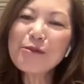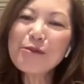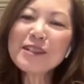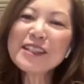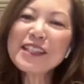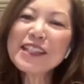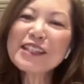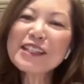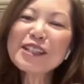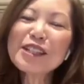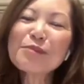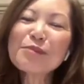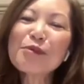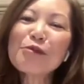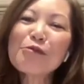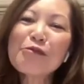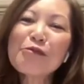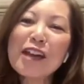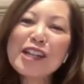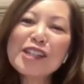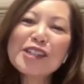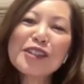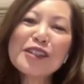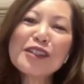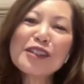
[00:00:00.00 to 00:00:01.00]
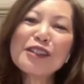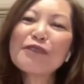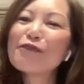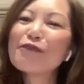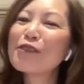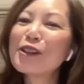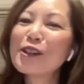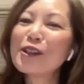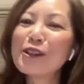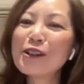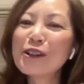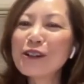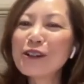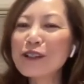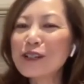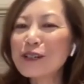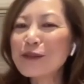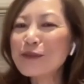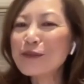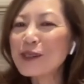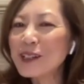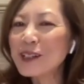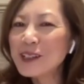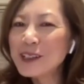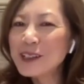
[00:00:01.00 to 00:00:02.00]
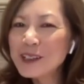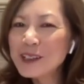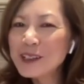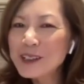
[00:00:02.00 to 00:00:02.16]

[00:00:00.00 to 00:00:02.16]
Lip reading: was the inspiration for your cookbook?